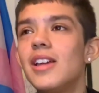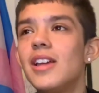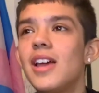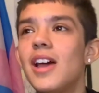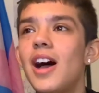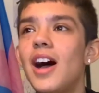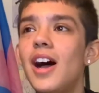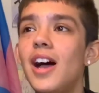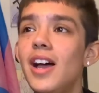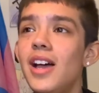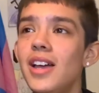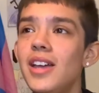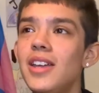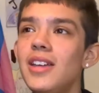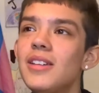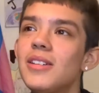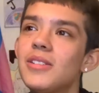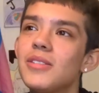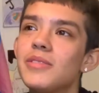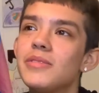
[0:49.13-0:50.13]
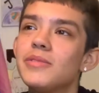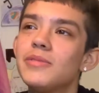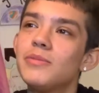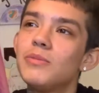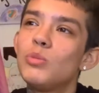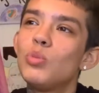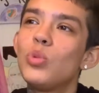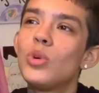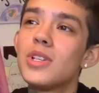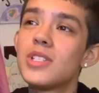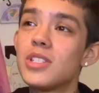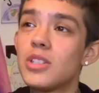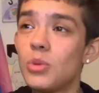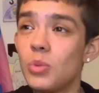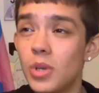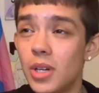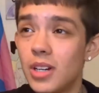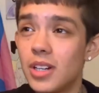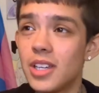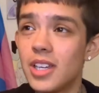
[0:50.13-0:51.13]
I was the
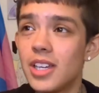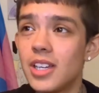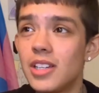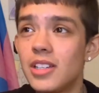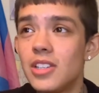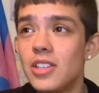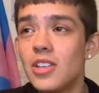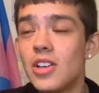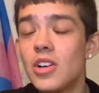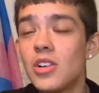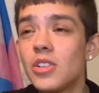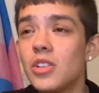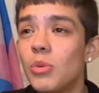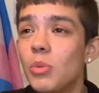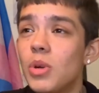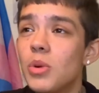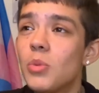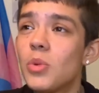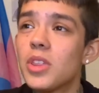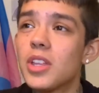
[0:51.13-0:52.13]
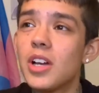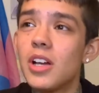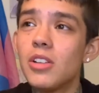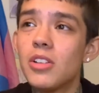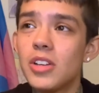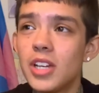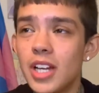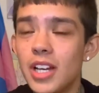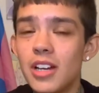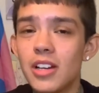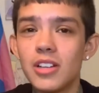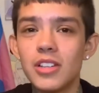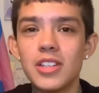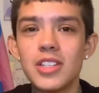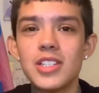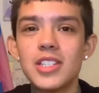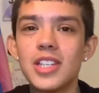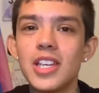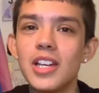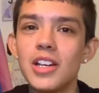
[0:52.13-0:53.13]
weird kid, the one with colored hair, the
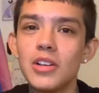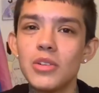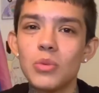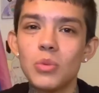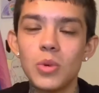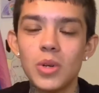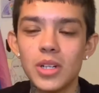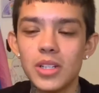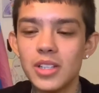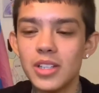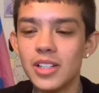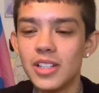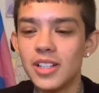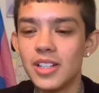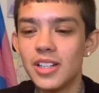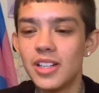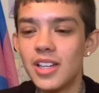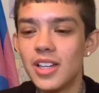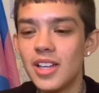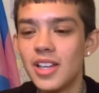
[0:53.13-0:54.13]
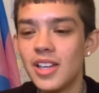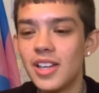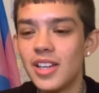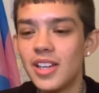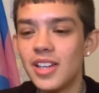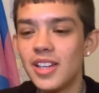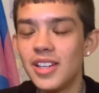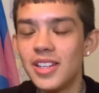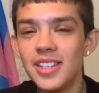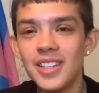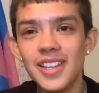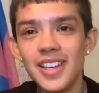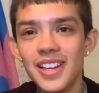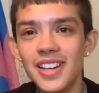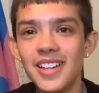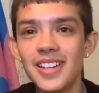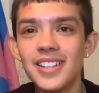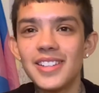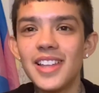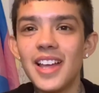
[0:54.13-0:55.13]
scared one, that
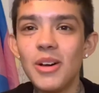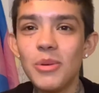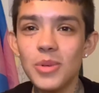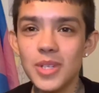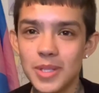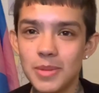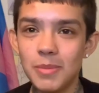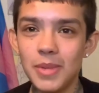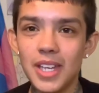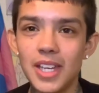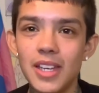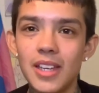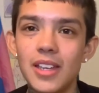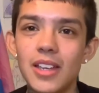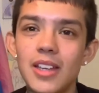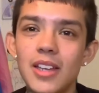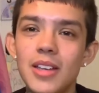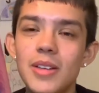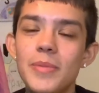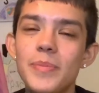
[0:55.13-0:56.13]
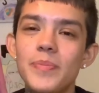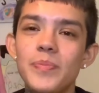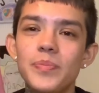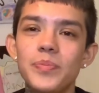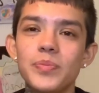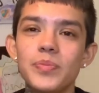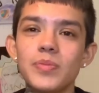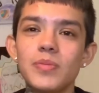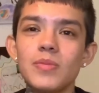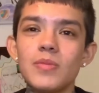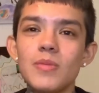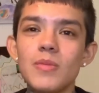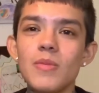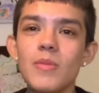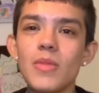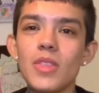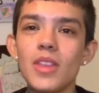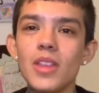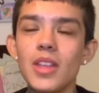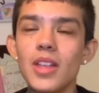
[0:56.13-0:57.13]
was me.
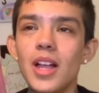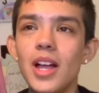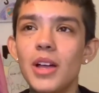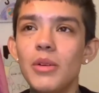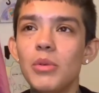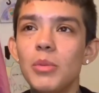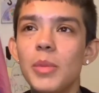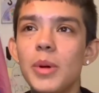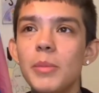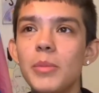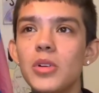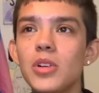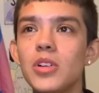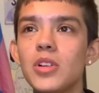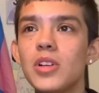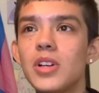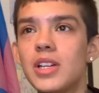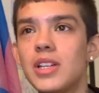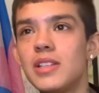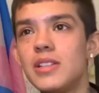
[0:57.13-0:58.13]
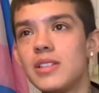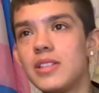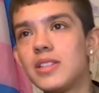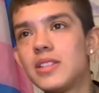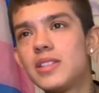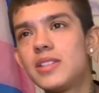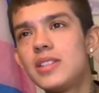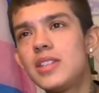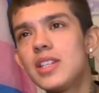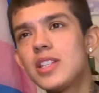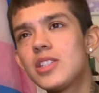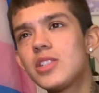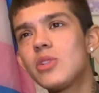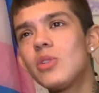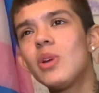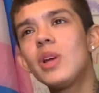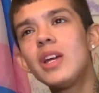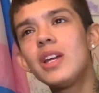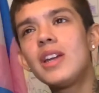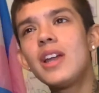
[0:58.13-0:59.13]
I remember in 6th
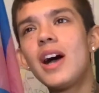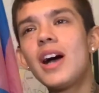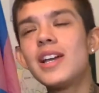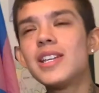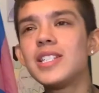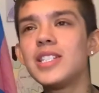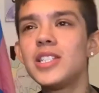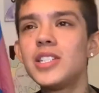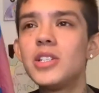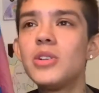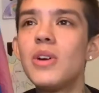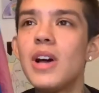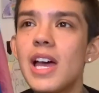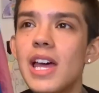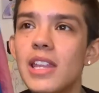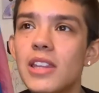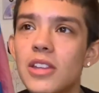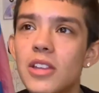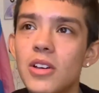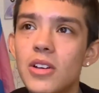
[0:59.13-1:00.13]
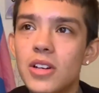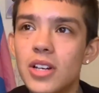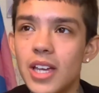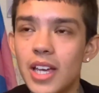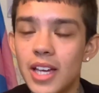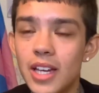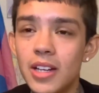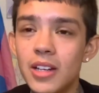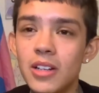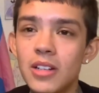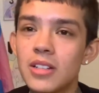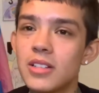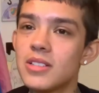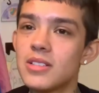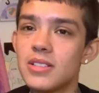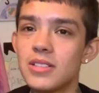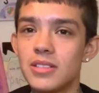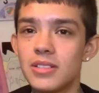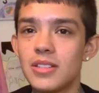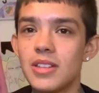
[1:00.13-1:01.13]
grade, I still had long hair.
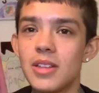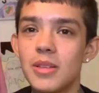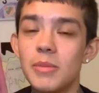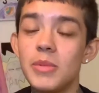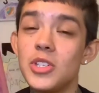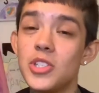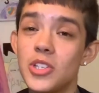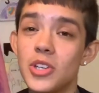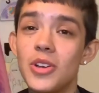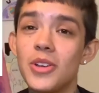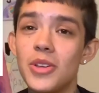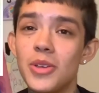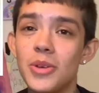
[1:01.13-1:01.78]
Let me show you.